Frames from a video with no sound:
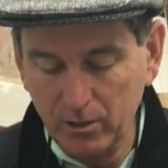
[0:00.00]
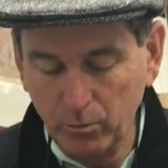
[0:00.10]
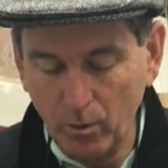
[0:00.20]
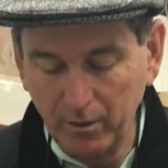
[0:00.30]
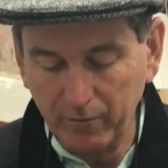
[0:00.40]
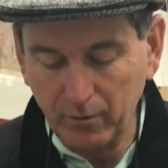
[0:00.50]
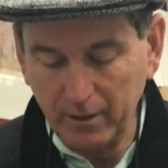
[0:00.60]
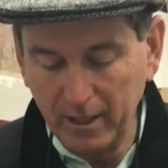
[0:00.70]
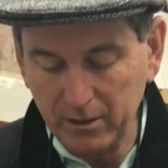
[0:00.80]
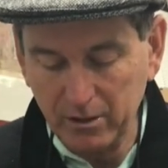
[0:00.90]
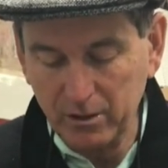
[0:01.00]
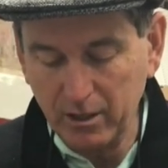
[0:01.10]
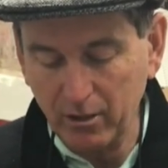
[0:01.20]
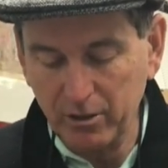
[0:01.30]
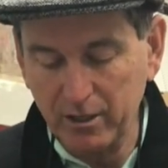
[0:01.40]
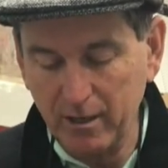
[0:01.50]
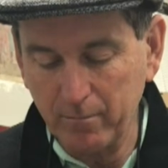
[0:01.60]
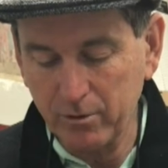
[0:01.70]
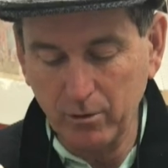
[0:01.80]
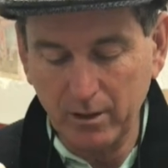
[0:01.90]
It's wonderful. It has a stair
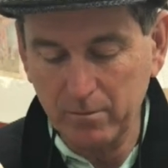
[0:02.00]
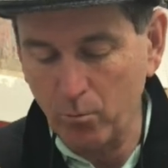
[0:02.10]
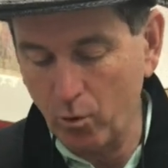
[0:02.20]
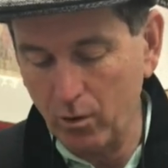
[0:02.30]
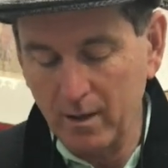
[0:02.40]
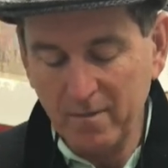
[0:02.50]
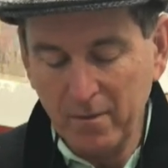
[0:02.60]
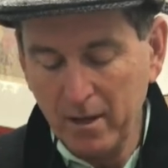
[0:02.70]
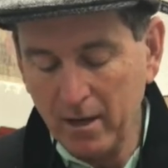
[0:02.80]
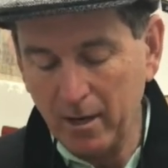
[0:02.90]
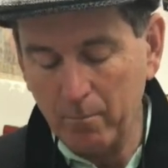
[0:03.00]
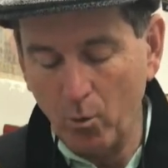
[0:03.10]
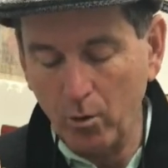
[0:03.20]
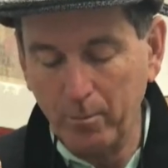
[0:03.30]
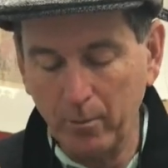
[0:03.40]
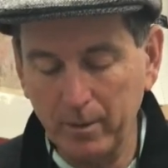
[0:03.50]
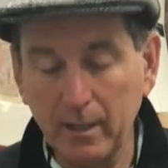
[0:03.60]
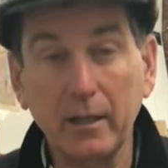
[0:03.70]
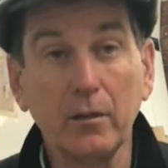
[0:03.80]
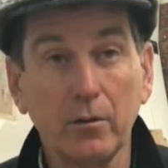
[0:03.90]
step, so that's more
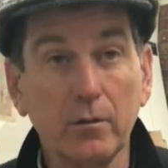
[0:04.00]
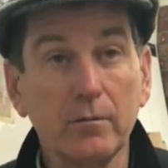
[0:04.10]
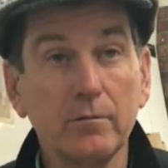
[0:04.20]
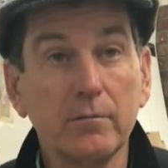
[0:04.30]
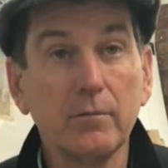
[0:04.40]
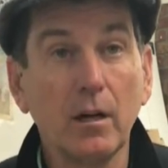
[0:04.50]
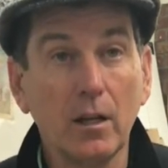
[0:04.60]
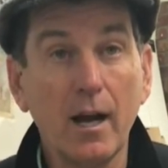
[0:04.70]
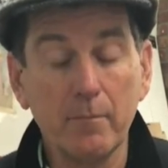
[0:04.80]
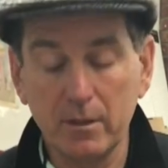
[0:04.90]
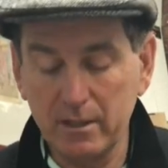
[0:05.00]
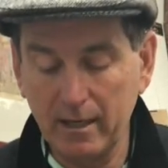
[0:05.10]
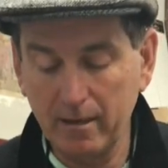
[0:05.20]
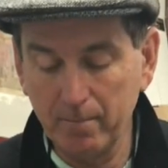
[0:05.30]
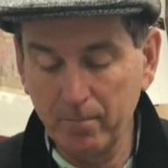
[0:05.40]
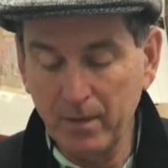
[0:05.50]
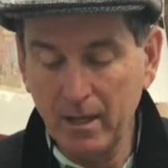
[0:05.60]
perpendicular alignment set up.